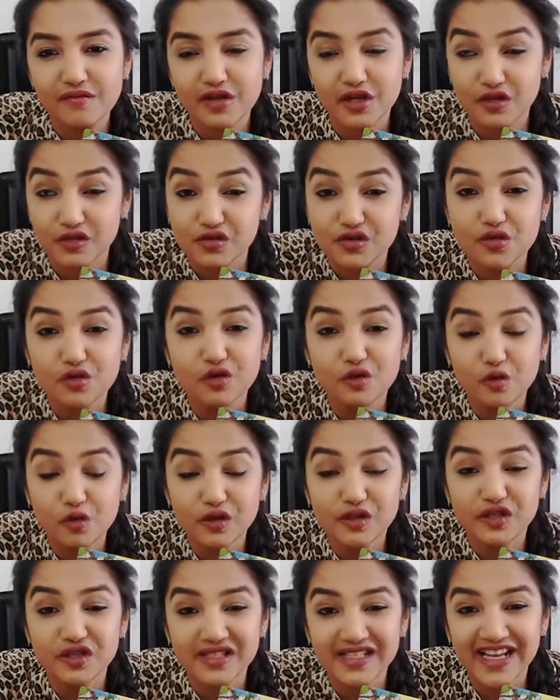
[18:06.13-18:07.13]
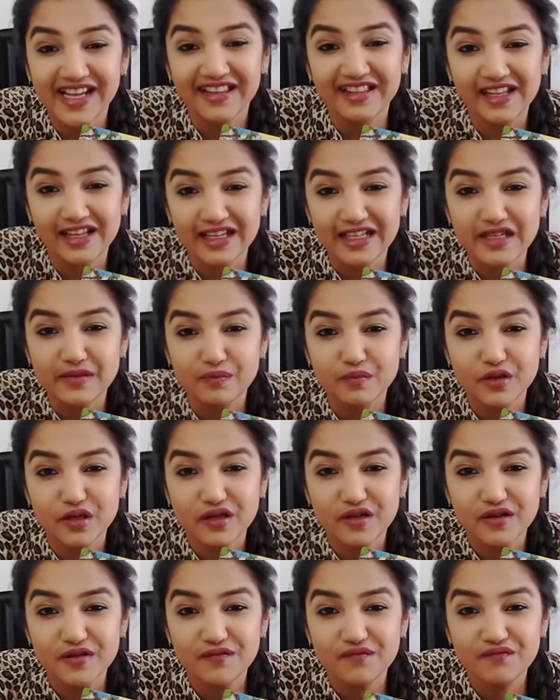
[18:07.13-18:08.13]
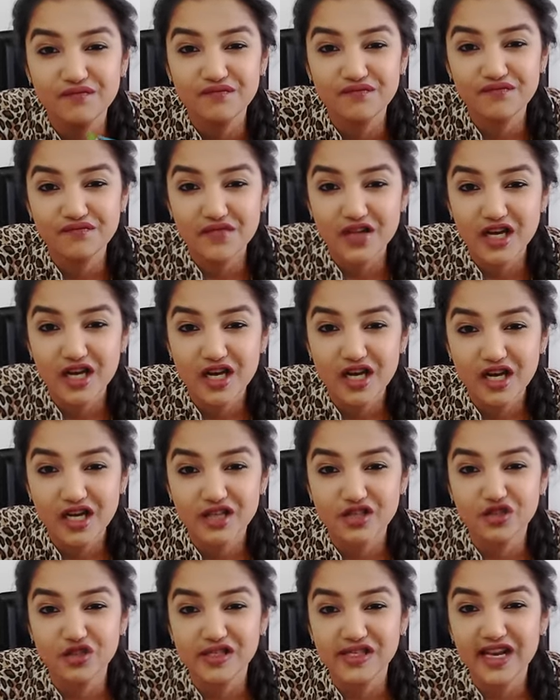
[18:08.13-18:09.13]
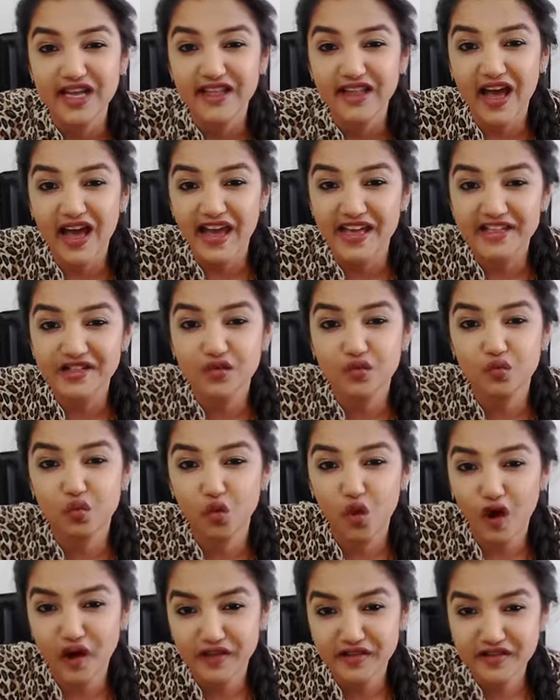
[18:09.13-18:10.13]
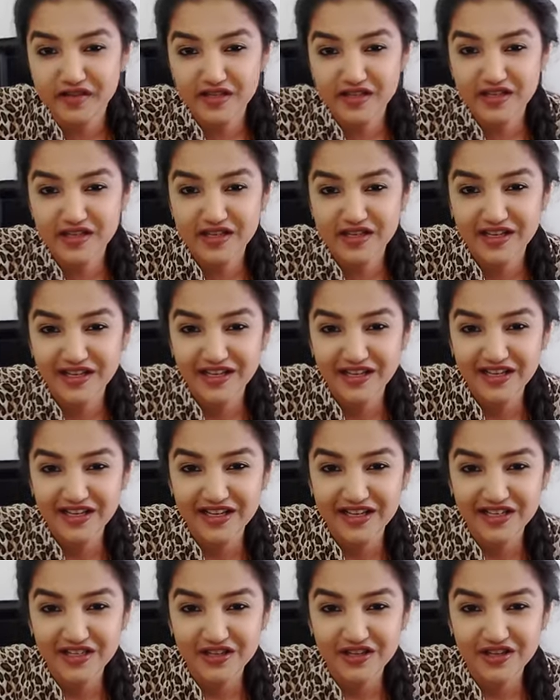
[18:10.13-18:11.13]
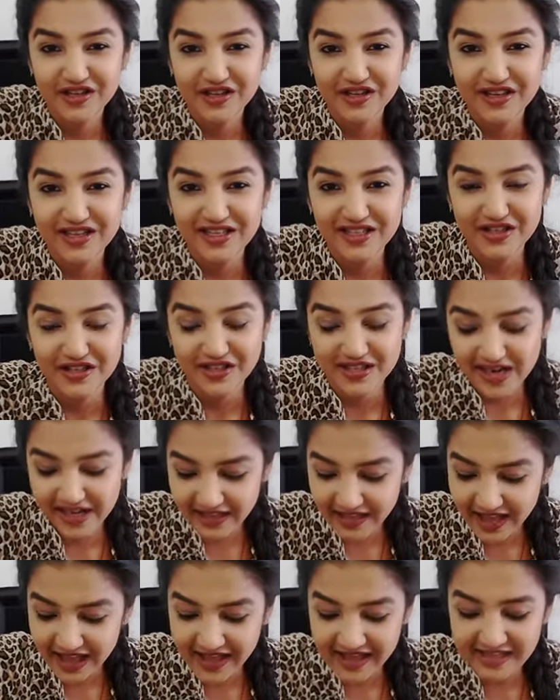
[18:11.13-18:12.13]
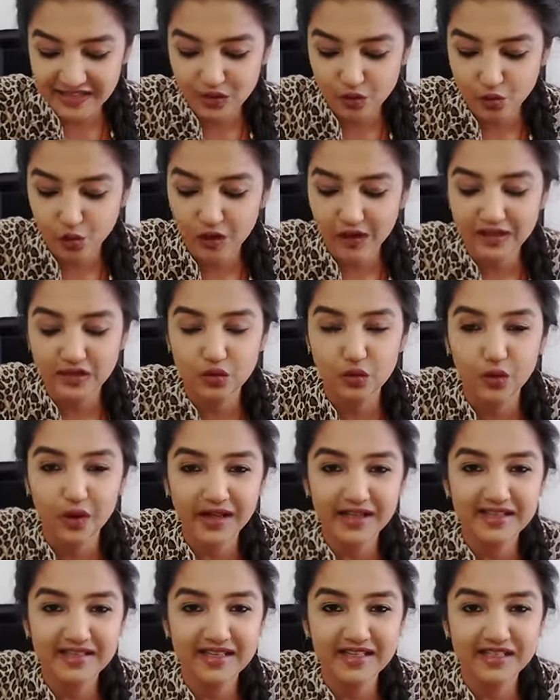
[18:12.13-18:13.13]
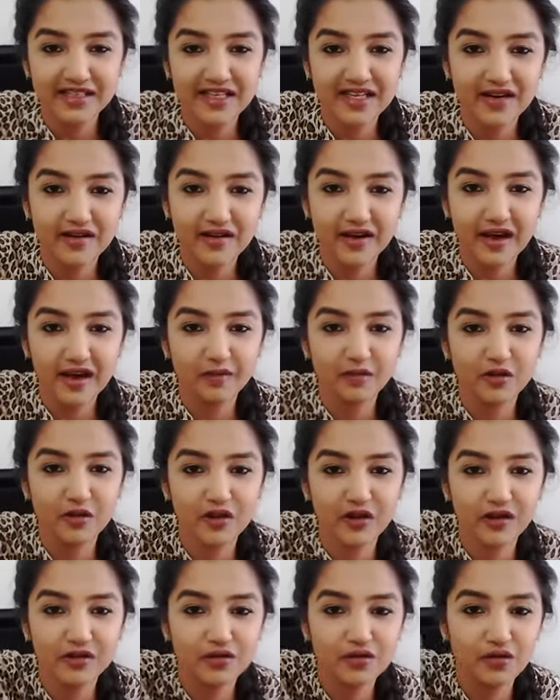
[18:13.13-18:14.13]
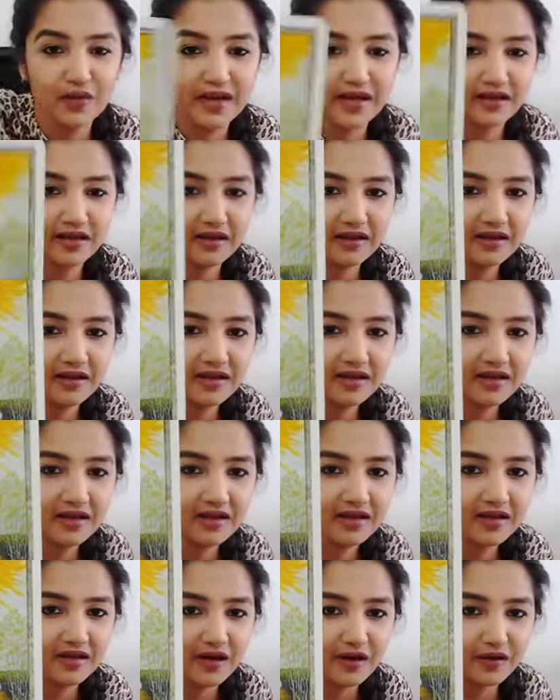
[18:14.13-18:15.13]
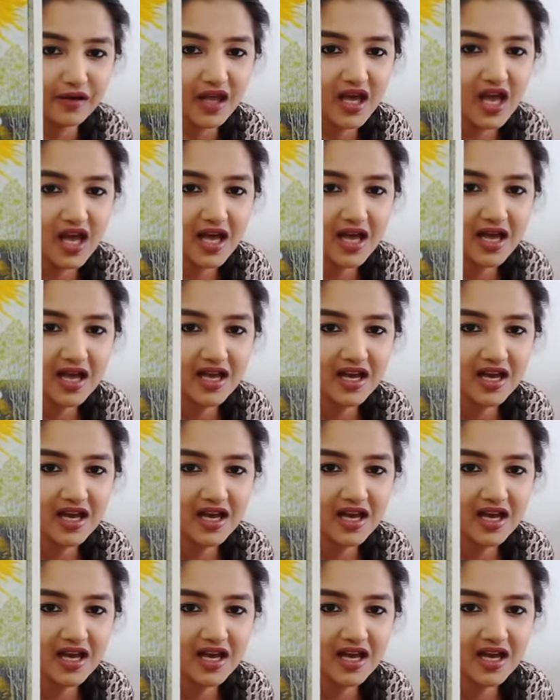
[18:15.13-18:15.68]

because you're going to take the leap. Just like the Ace of Wands. Just like the Ace of Wands. What is a deer up here doing? Okay?